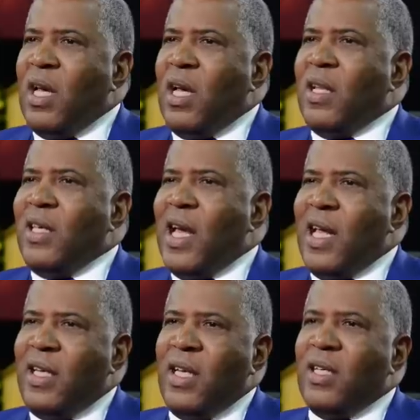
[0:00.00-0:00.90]
Uh, the
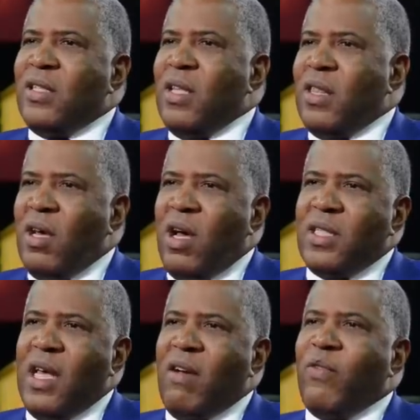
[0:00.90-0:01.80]
ideas, the
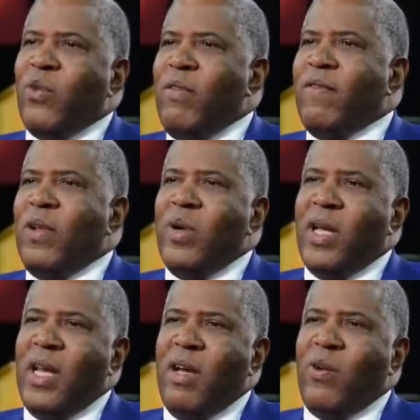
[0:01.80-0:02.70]
thoughts, how
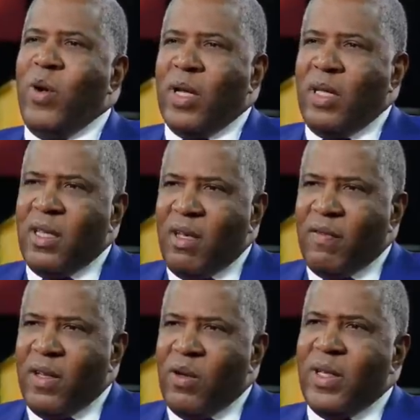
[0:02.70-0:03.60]
free-flowing and how quickly they
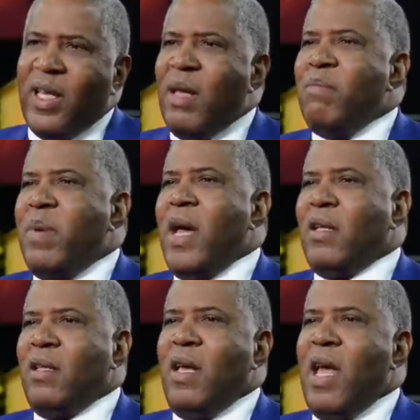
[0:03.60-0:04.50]
flow, and the
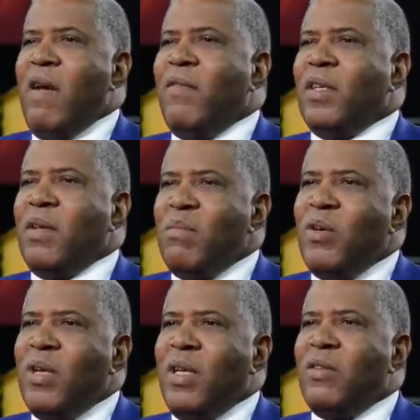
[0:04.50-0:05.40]
impact that they have in the
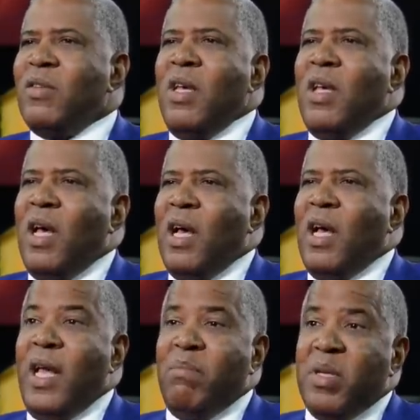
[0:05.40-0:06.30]
communities
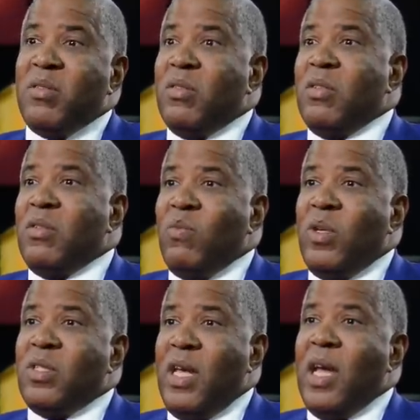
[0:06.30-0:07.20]
uh, and businesses in
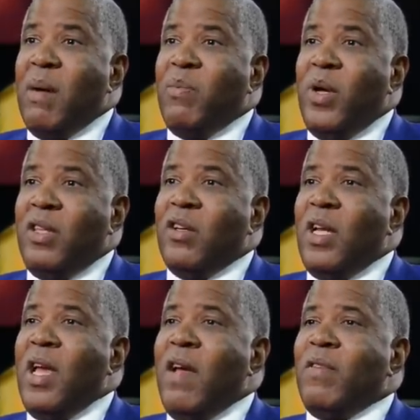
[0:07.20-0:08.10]
which they operate. They're
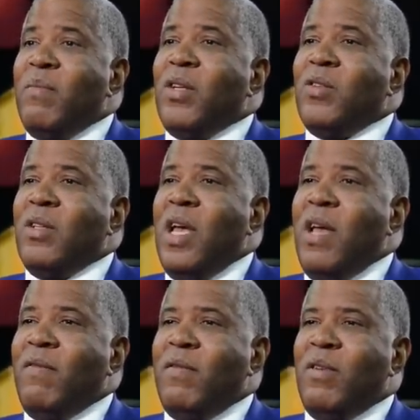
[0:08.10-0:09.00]
going to have to make sure they
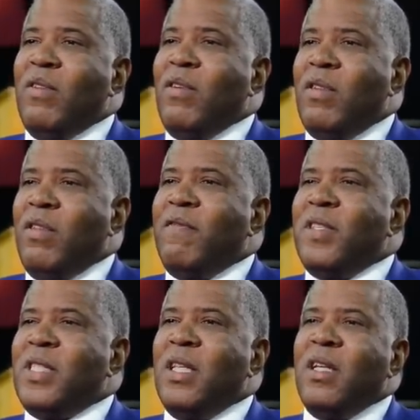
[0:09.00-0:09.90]
have, you know, their, the
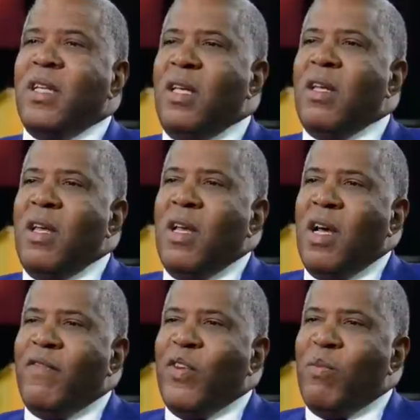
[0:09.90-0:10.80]
facility
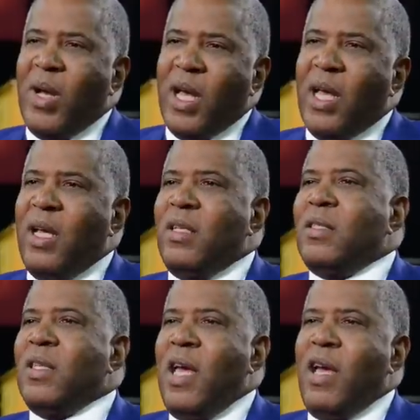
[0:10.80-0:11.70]
of their
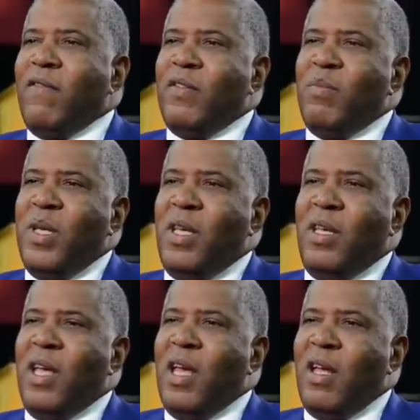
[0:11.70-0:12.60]
minds have to
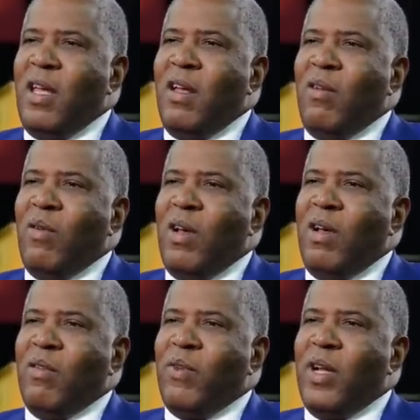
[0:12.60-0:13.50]
be, uh, you know,
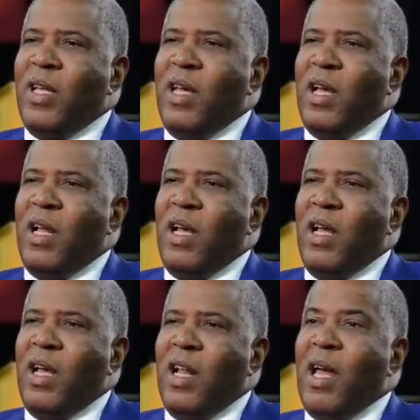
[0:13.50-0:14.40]
uh, frankly,
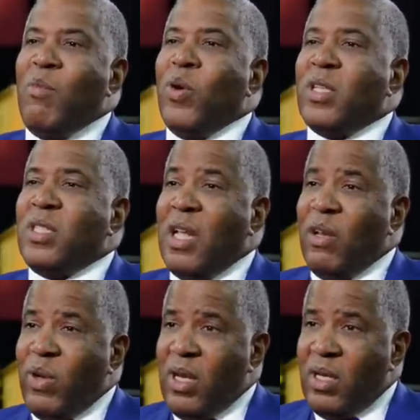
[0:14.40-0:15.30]
uh, a, a lot more
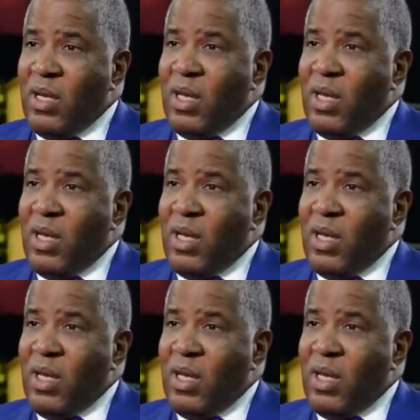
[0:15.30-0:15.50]
accelerated,